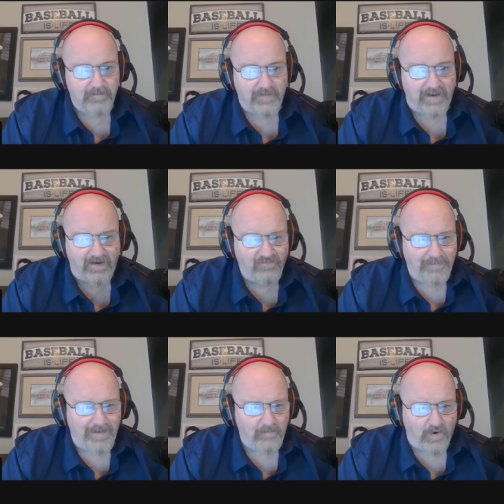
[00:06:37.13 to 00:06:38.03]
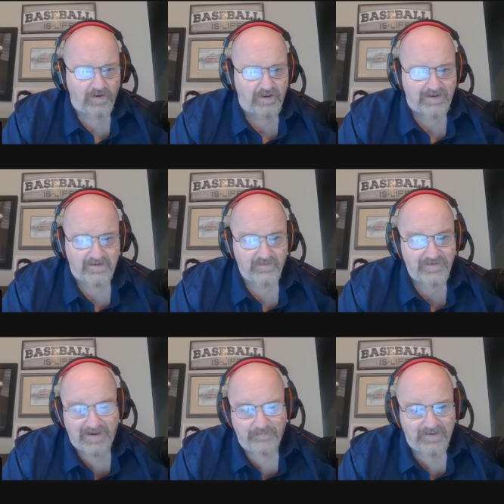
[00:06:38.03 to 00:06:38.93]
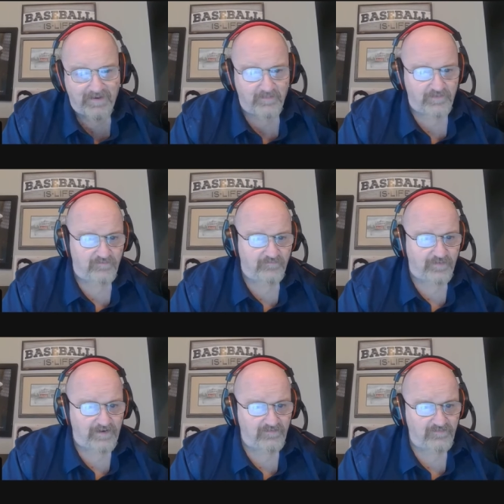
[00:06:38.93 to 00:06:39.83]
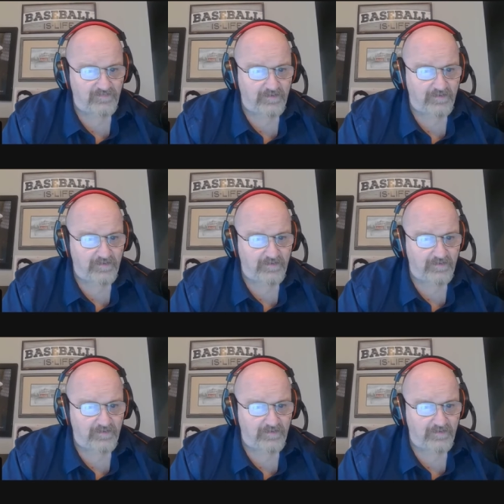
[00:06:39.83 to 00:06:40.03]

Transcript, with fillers: Angel met Marla on here. They become good friends.